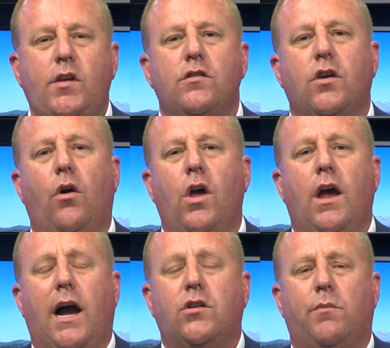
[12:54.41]
So
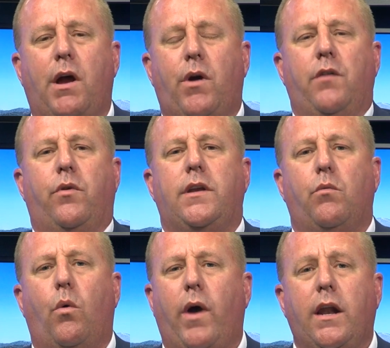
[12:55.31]
I told my wife one day,
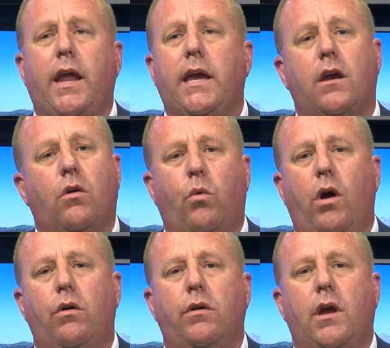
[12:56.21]
well, why don't I get a
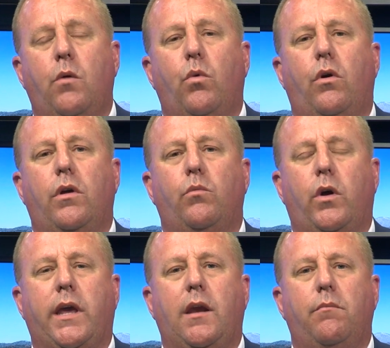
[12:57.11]
quote and
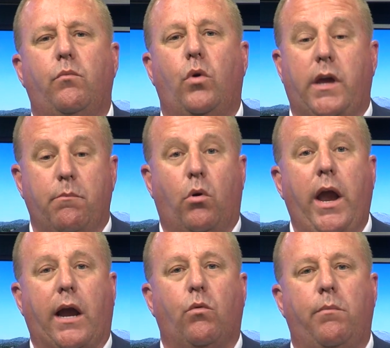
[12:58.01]
we'll get
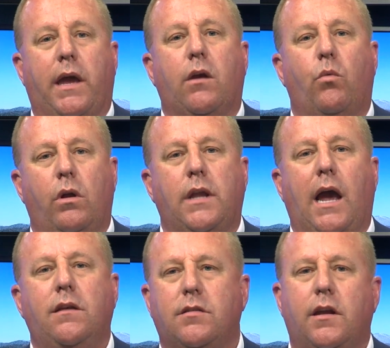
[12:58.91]
brick. We'll make it real
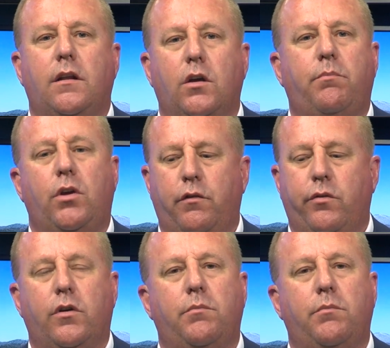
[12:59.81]
nice and it'll look beautiful.